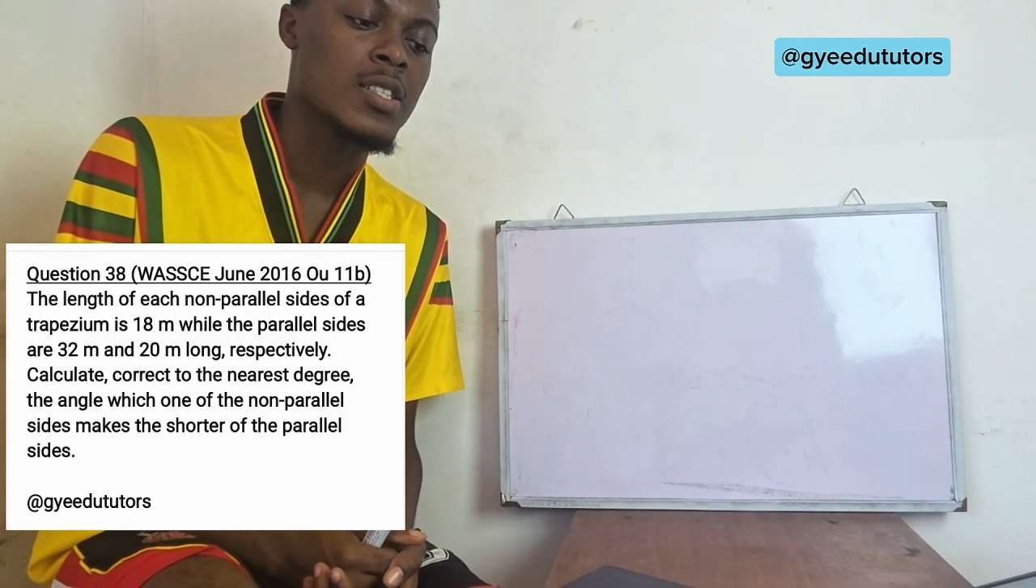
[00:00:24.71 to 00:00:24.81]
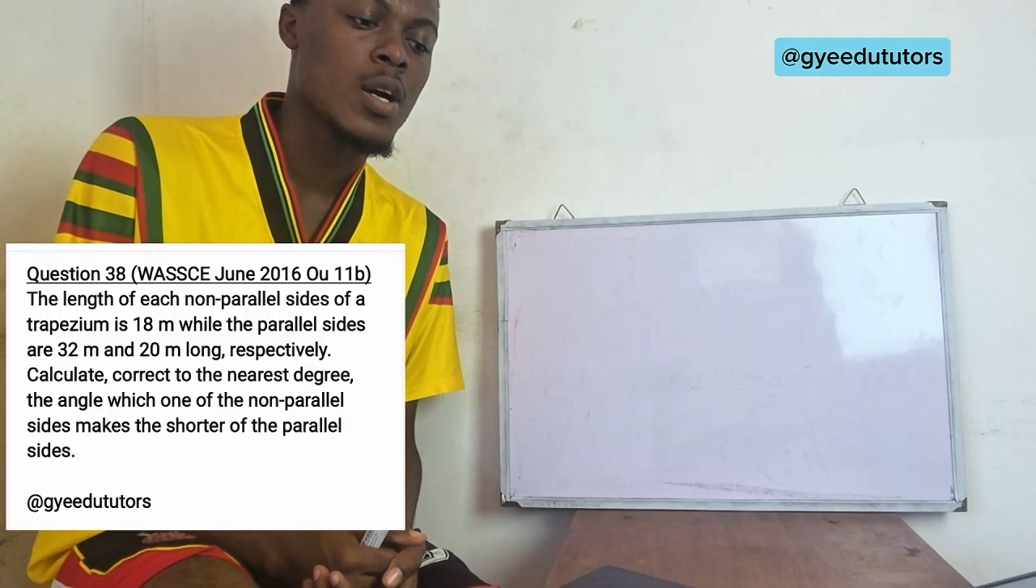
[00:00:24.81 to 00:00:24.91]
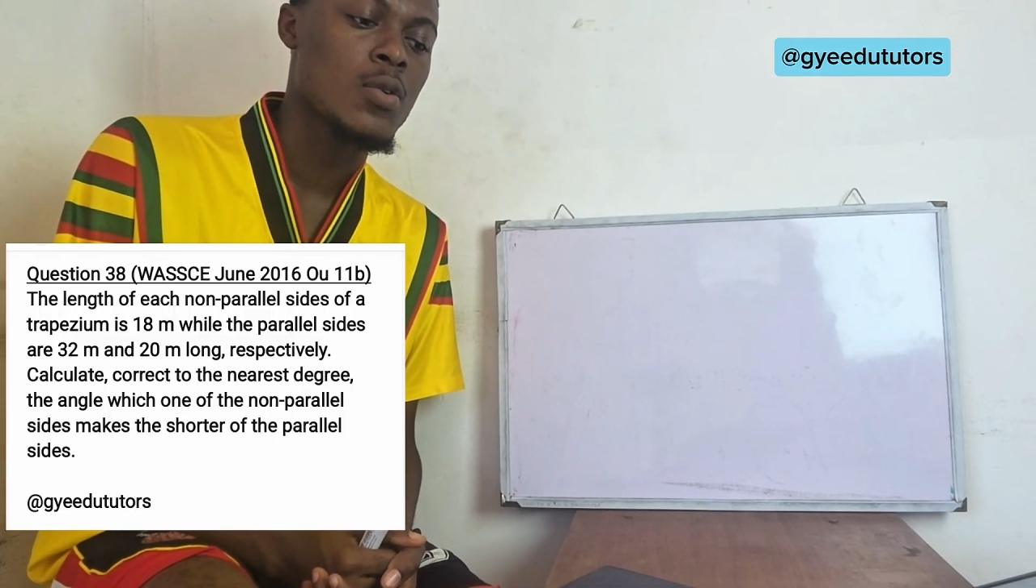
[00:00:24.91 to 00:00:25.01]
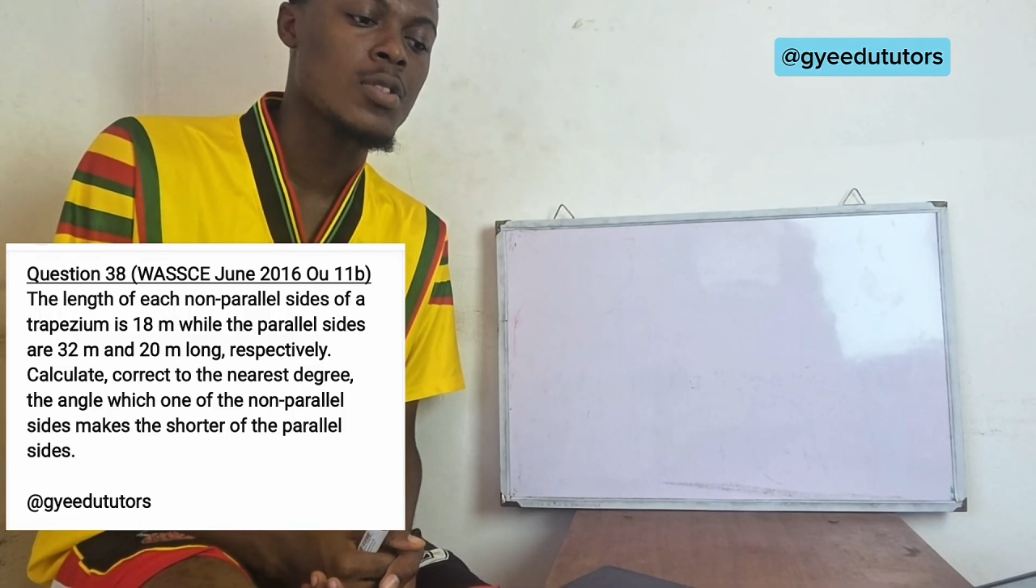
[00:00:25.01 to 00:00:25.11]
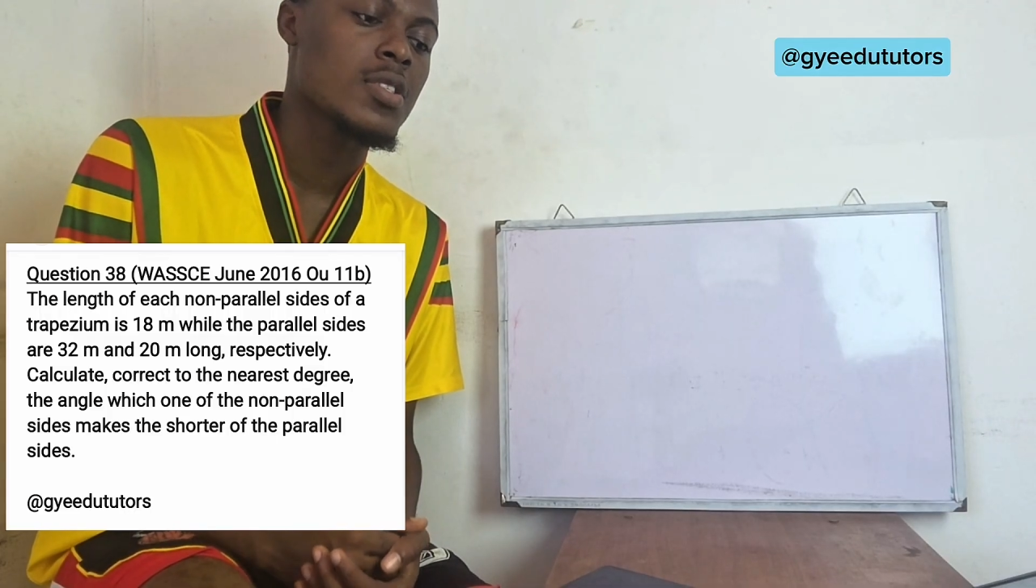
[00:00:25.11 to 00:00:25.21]

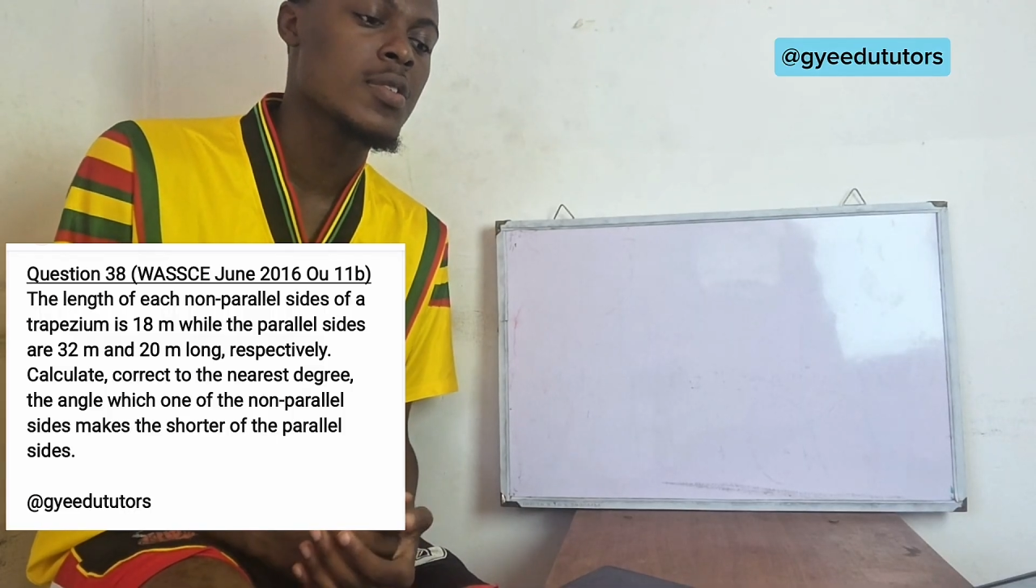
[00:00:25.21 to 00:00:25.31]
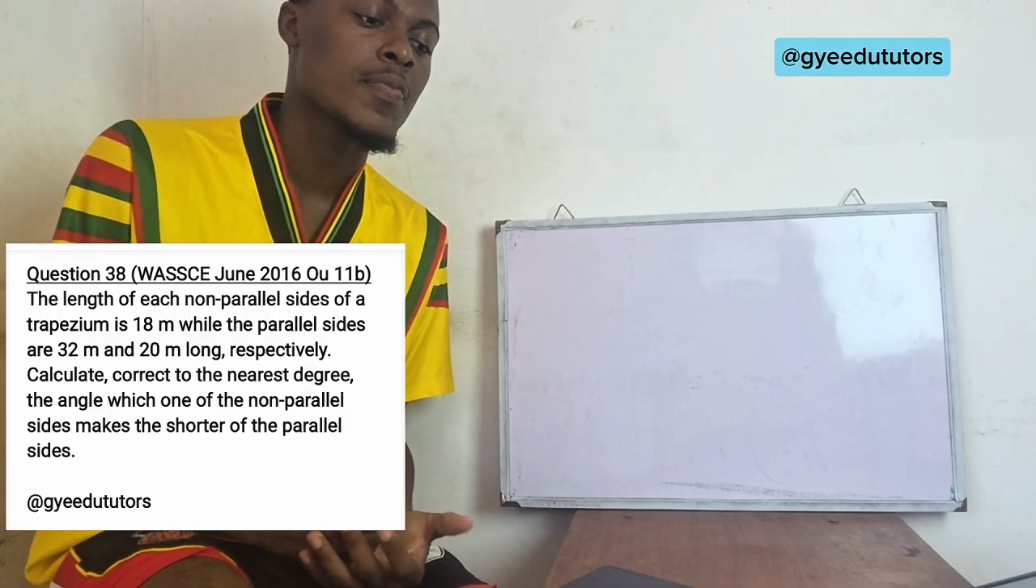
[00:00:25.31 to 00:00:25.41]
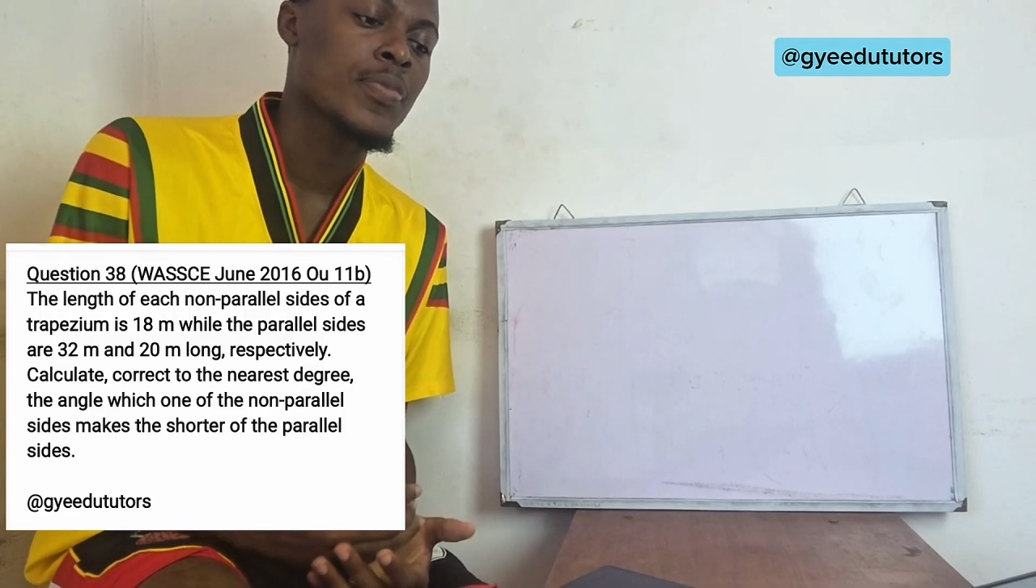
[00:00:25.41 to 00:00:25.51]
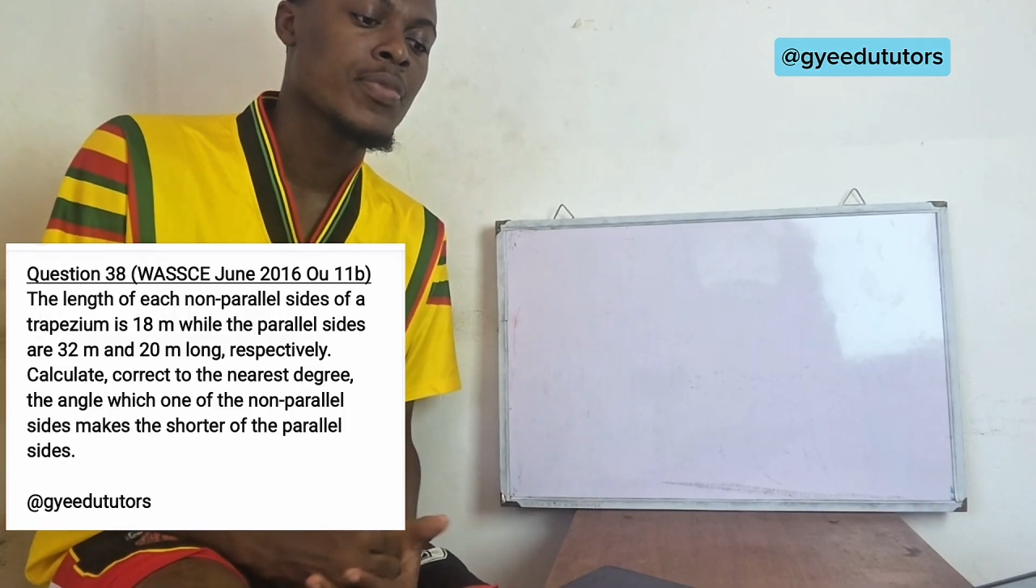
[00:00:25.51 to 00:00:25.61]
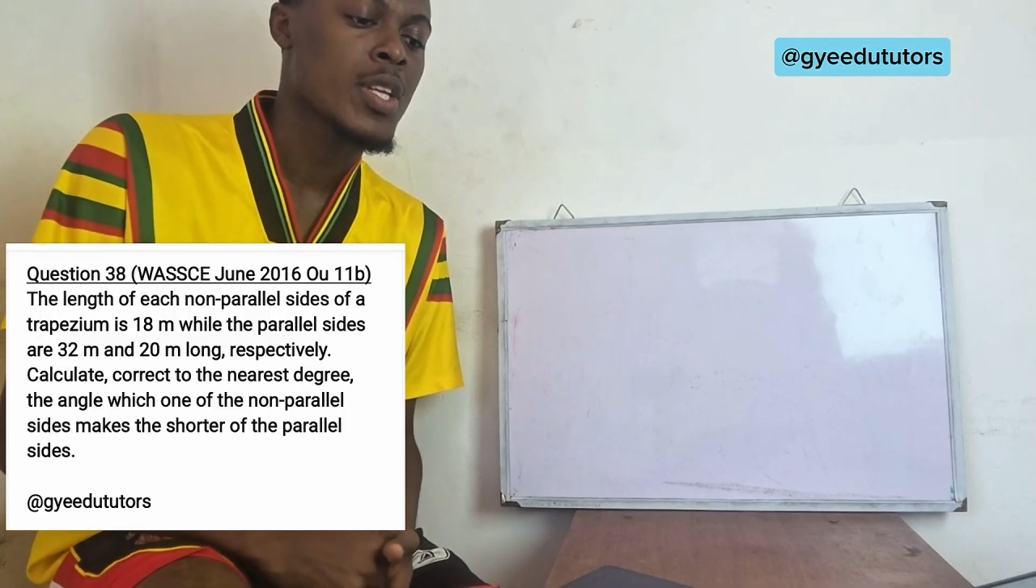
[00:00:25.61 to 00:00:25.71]
are
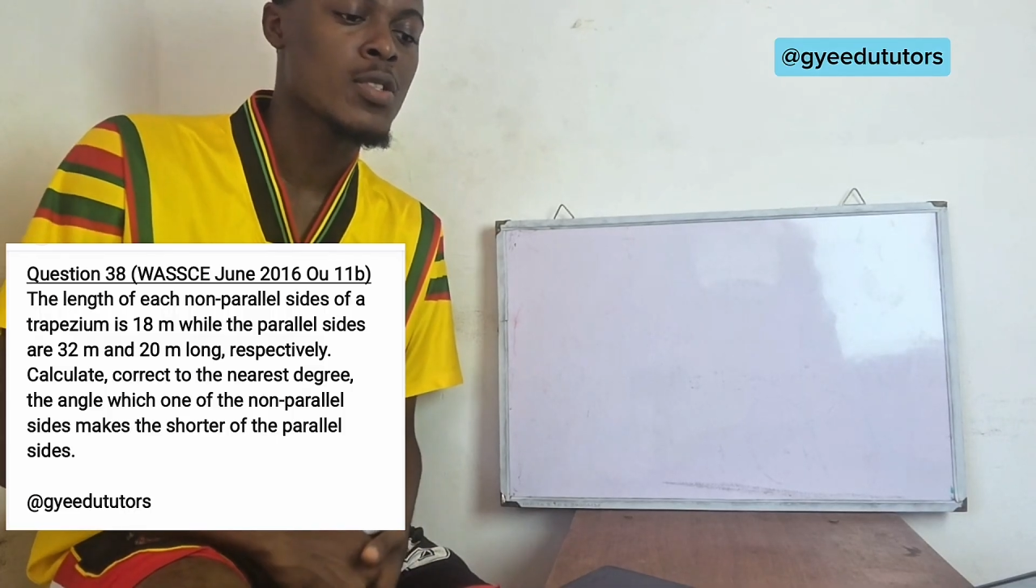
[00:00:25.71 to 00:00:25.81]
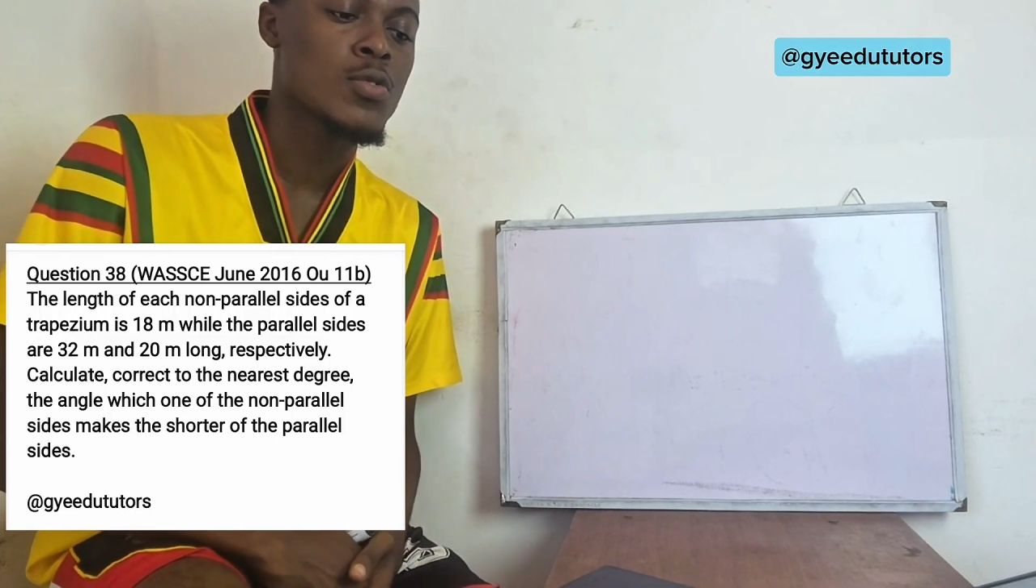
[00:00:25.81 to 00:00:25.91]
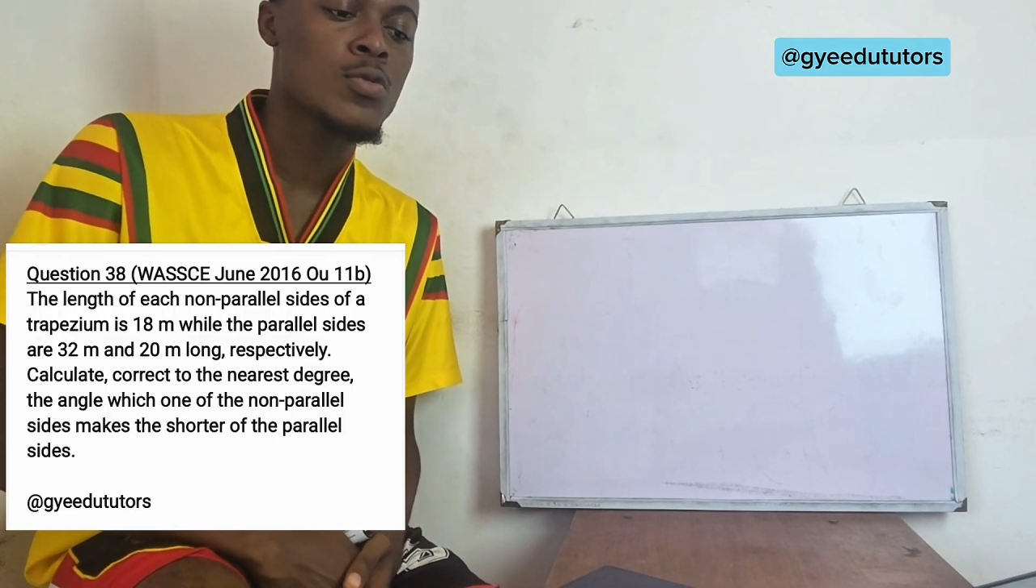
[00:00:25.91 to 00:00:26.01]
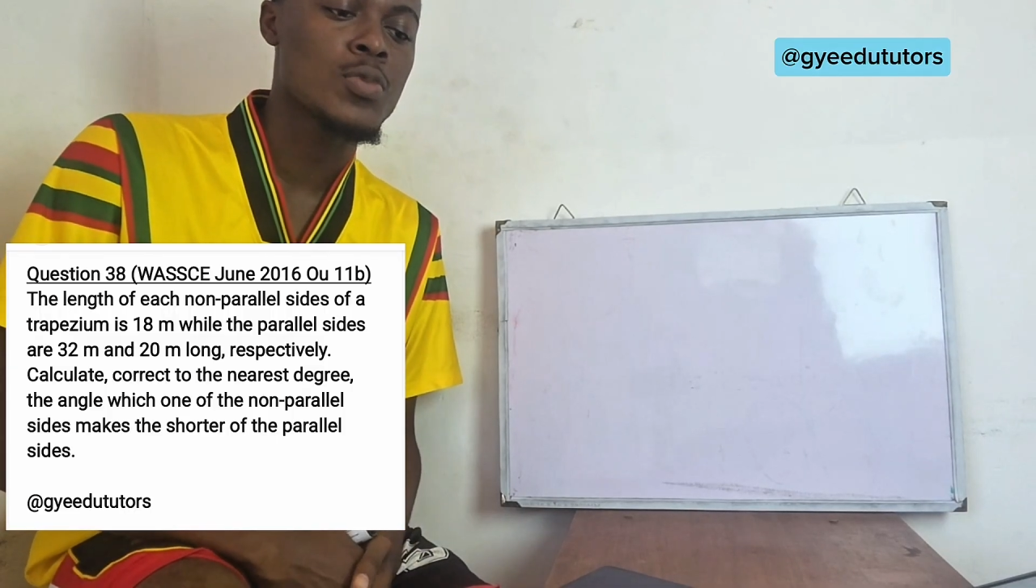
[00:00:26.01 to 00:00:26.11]
32